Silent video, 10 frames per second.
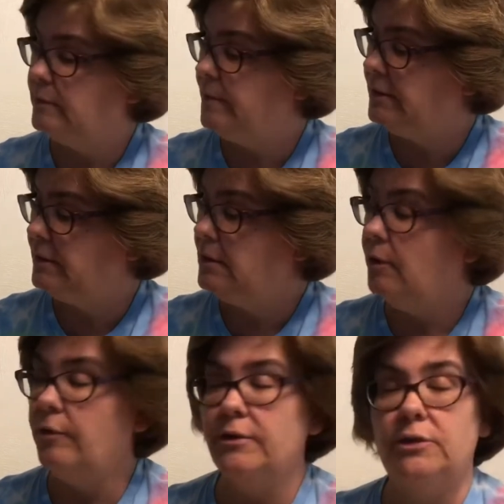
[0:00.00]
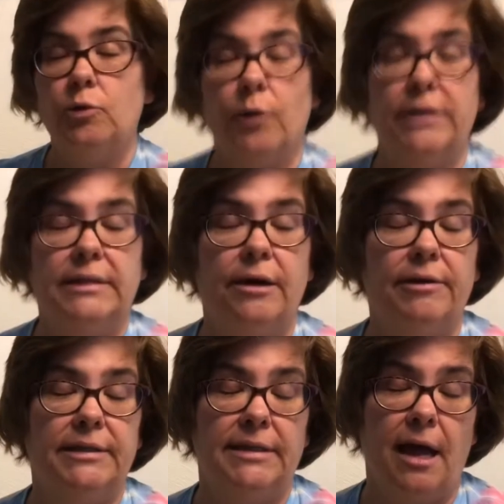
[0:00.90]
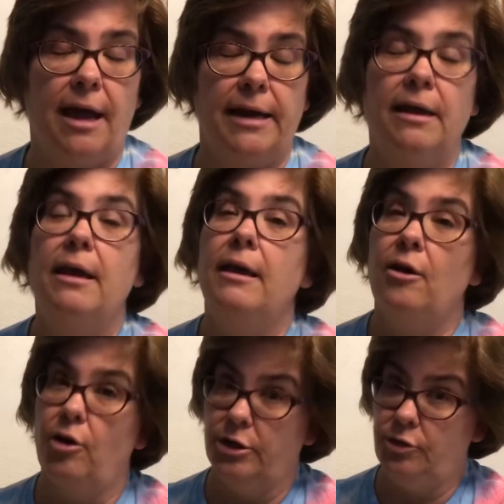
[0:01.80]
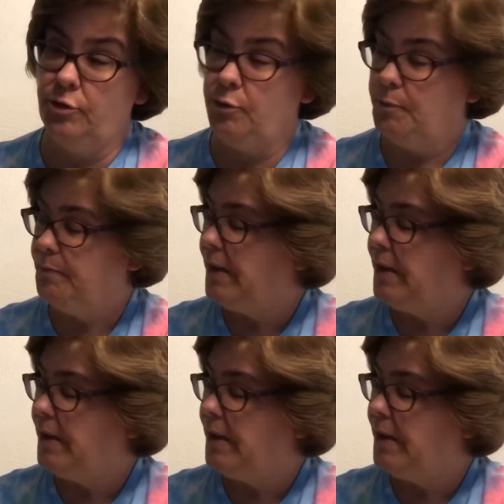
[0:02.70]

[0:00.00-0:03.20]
but still the stories that are inside are true.